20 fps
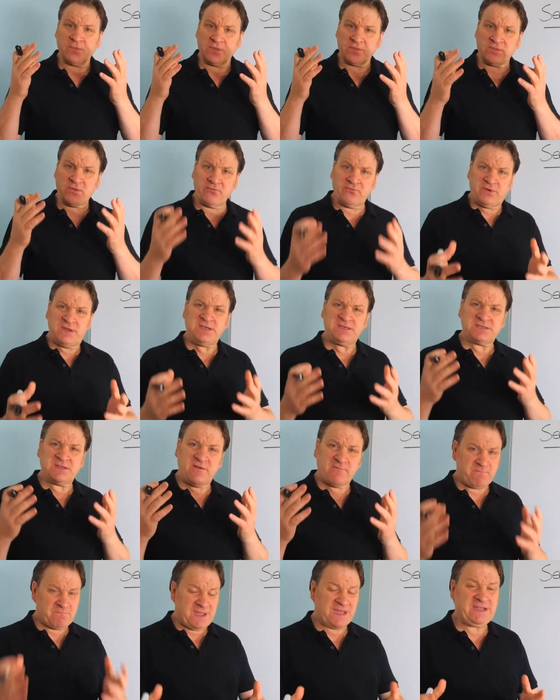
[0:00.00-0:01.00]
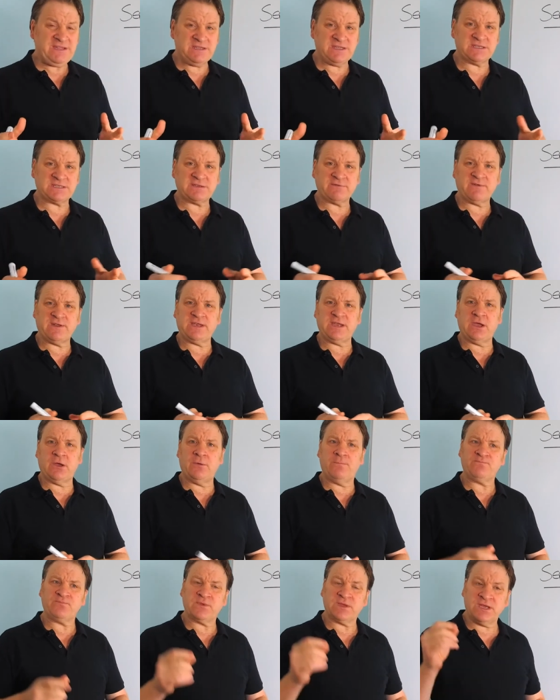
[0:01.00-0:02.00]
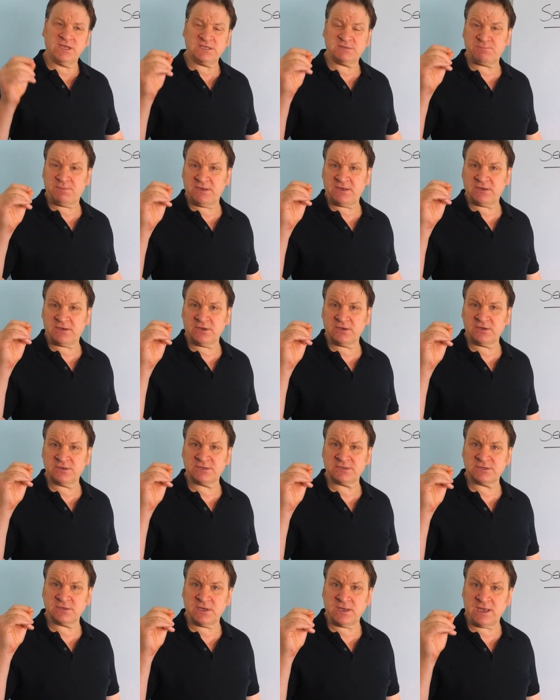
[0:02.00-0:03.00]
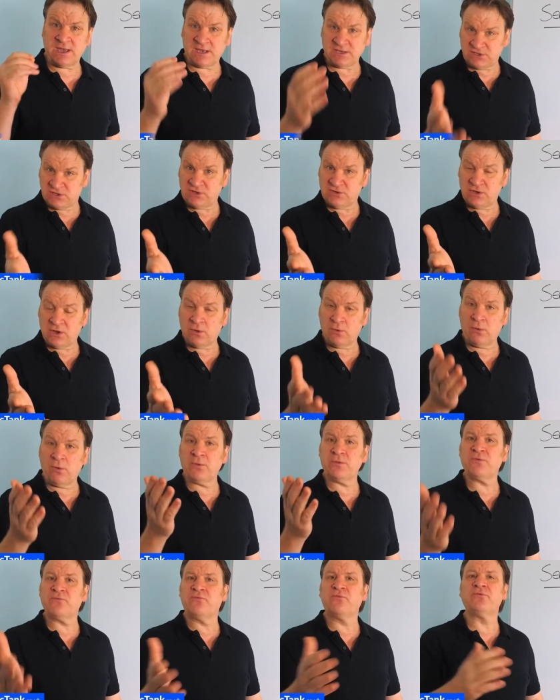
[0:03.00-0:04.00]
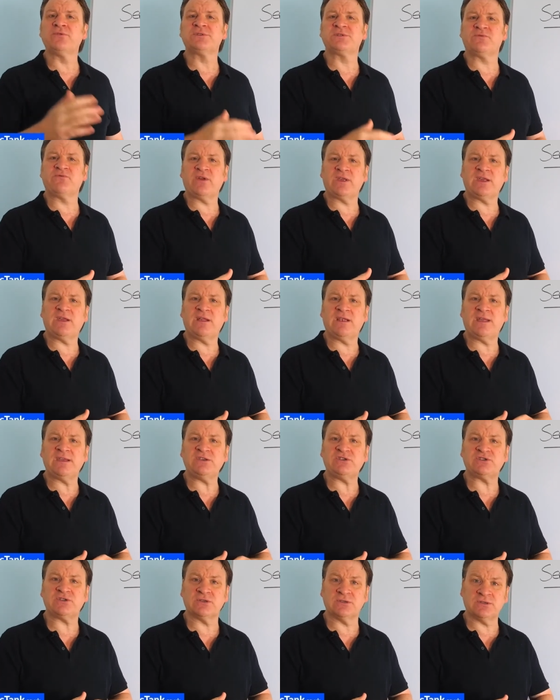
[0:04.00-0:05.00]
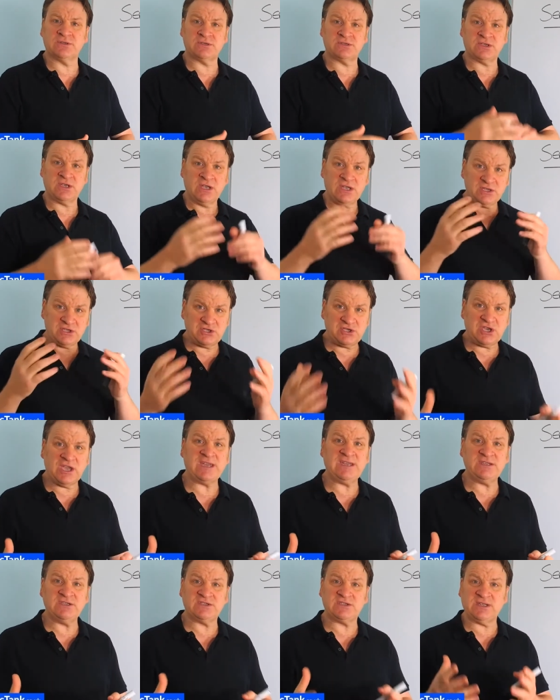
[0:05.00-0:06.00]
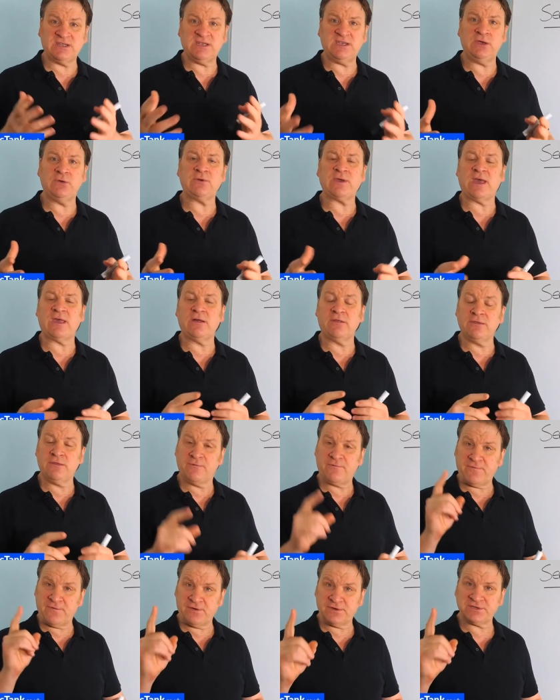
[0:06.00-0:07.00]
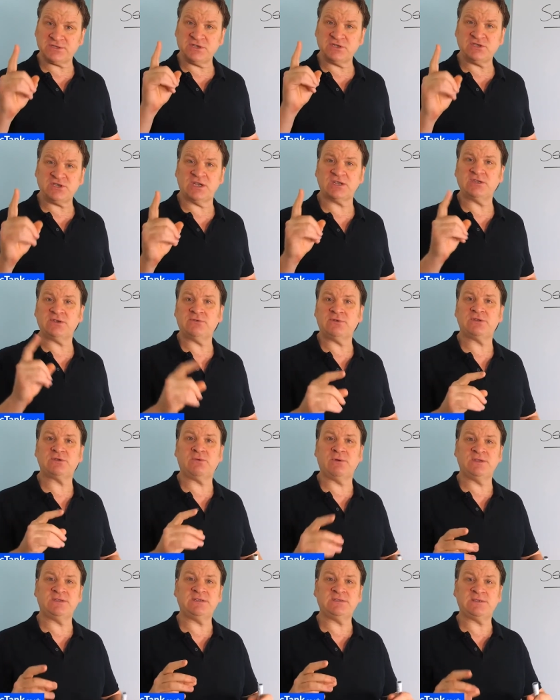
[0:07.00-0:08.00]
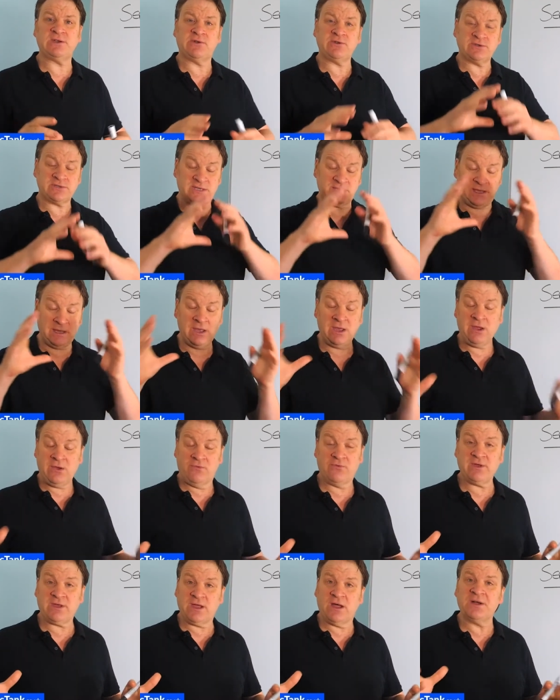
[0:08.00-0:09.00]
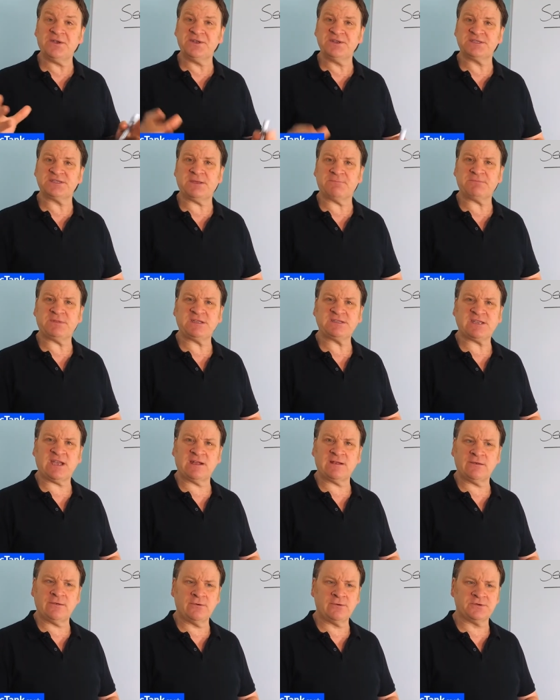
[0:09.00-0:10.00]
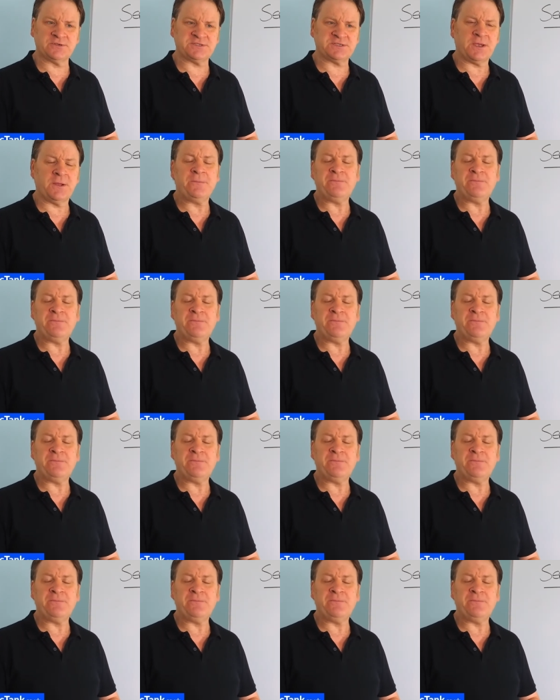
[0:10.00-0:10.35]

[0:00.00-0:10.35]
the reason I've made this video is because, as you know, all the rules and regulations changed in the UK on the 1st of January 2020 regarding septic tank laws.